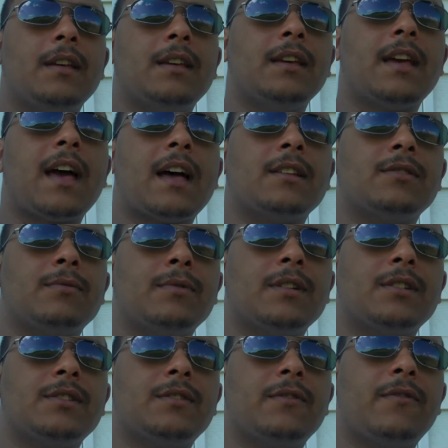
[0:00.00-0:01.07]
He has
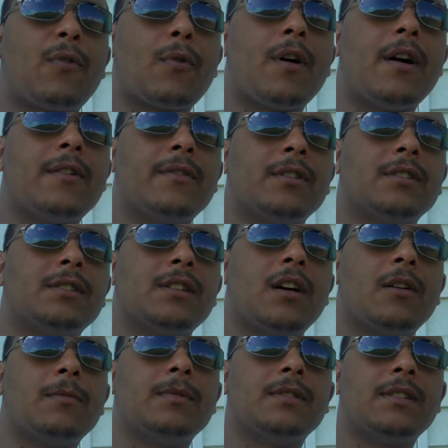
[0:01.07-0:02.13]
reached 400
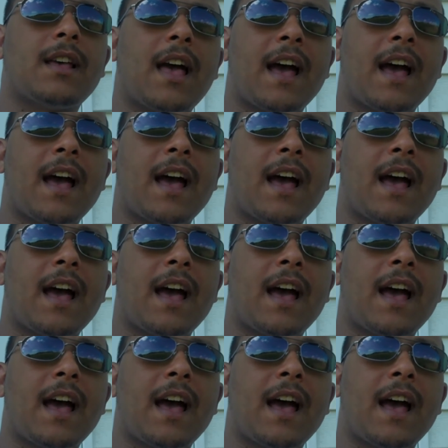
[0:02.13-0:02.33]
subs